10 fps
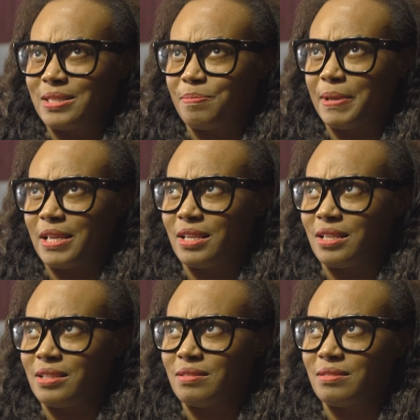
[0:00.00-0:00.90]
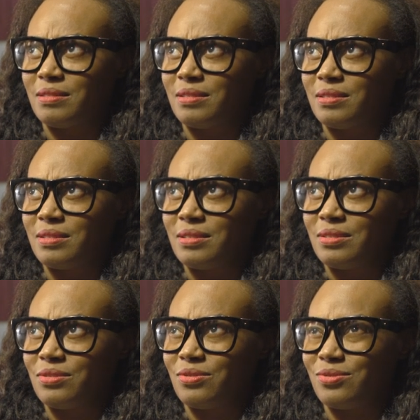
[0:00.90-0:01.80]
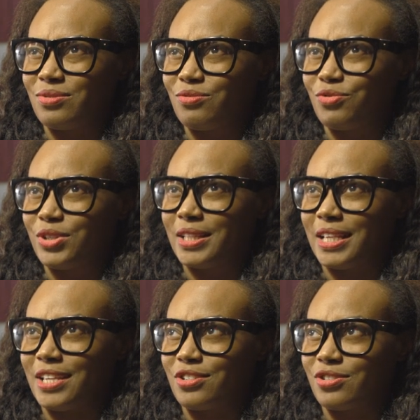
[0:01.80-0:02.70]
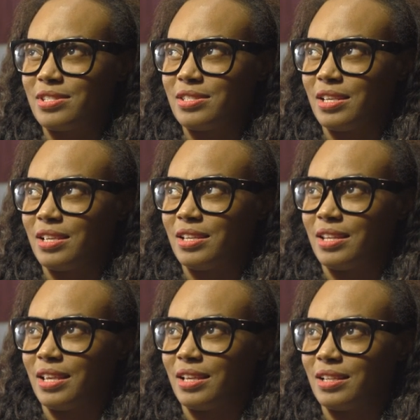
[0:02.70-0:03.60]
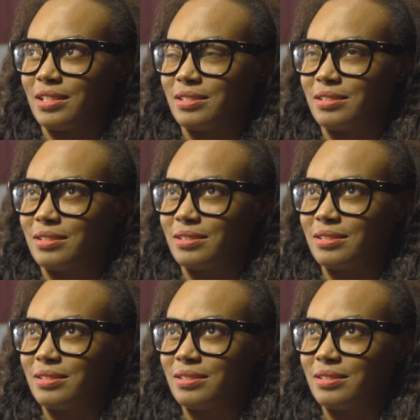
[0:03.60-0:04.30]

been really interested in